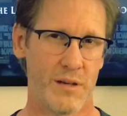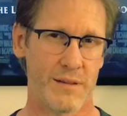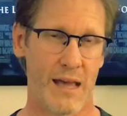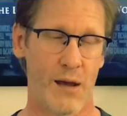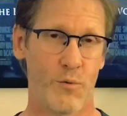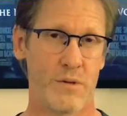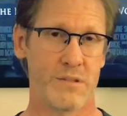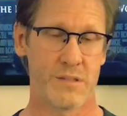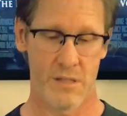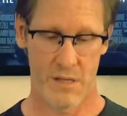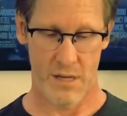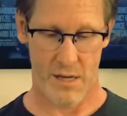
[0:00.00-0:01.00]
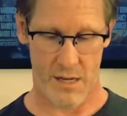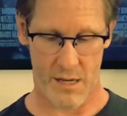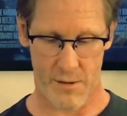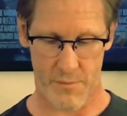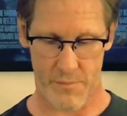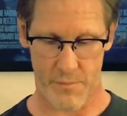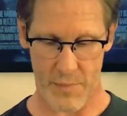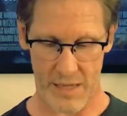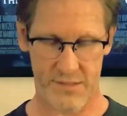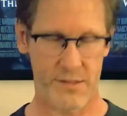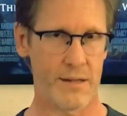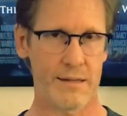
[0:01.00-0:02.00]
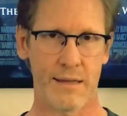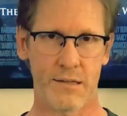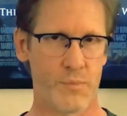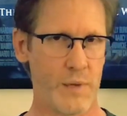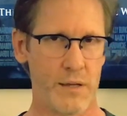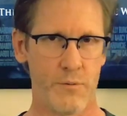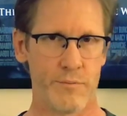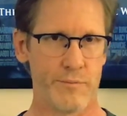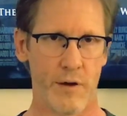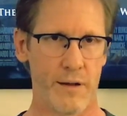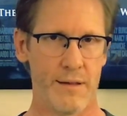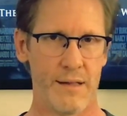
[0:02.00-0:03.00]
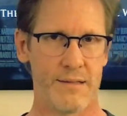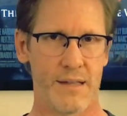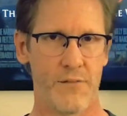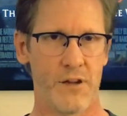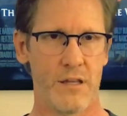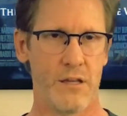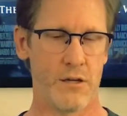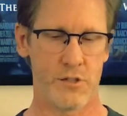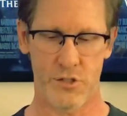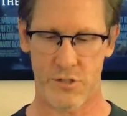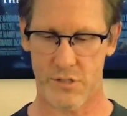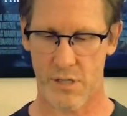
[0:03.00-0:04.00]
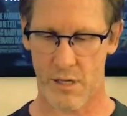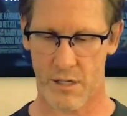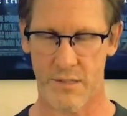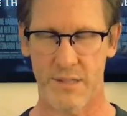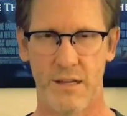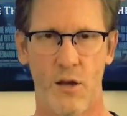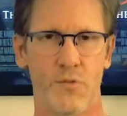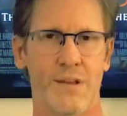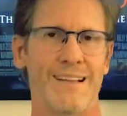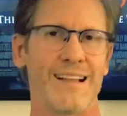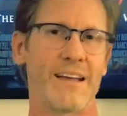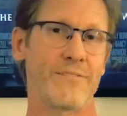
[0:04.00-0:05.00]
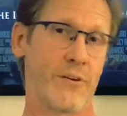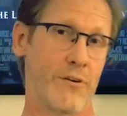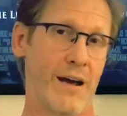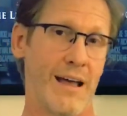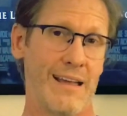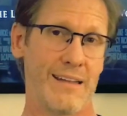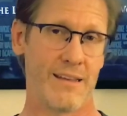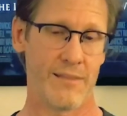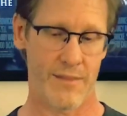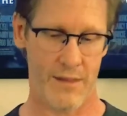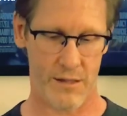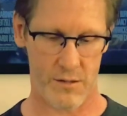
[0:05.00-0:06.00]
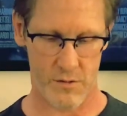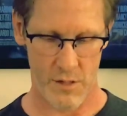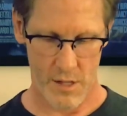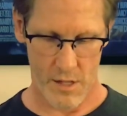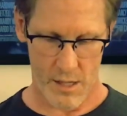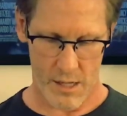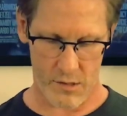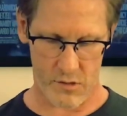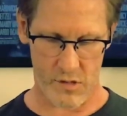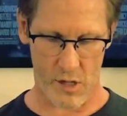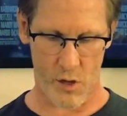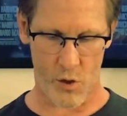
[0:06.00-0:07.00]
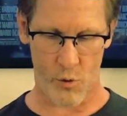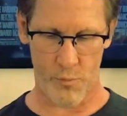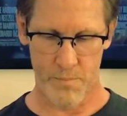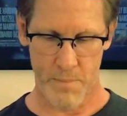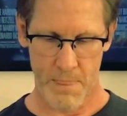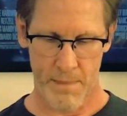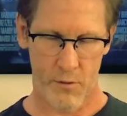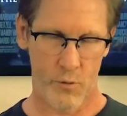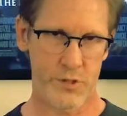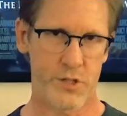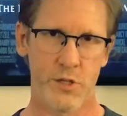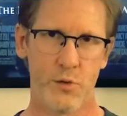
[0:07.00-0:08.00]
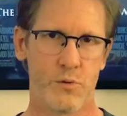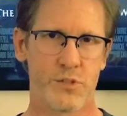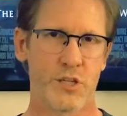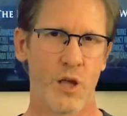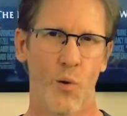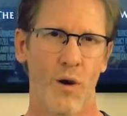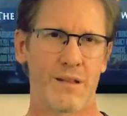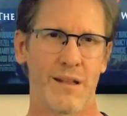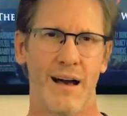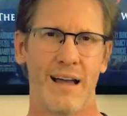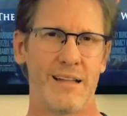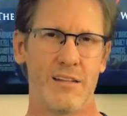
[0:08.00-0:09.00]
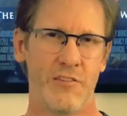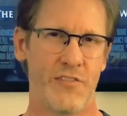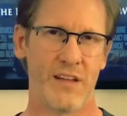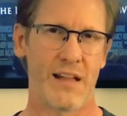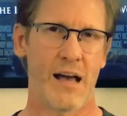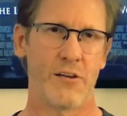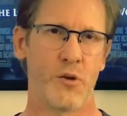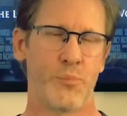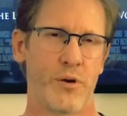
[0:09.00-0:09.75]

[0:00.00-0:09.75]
I always, my son gets me one of these every year just because he knows I like variety and things. And so what you do is you go online and you fill out your